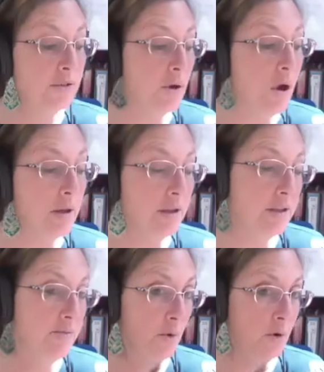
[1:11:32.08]
in
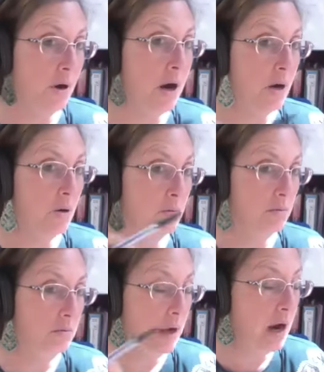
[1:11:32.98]
August for
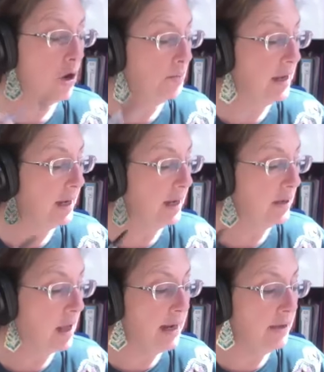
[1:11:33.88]
our meeting,
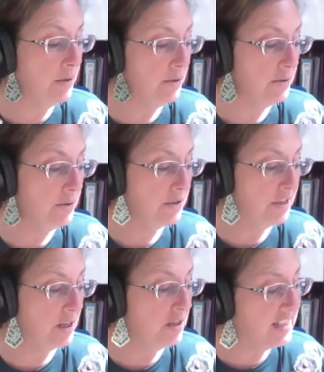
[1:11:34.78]
9th,
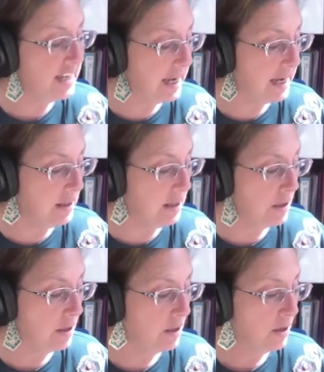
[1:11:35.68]
16th,
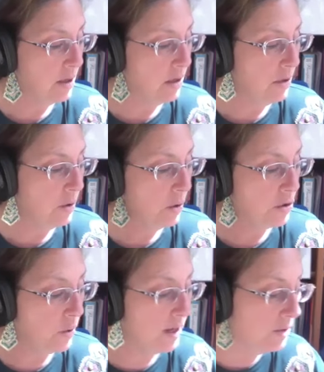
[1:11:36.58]
or
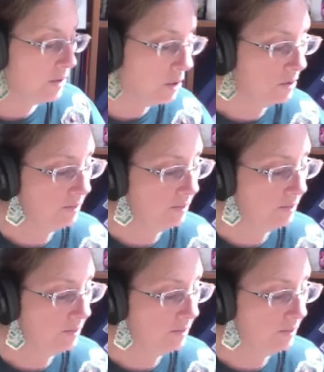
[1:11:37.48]
23rd.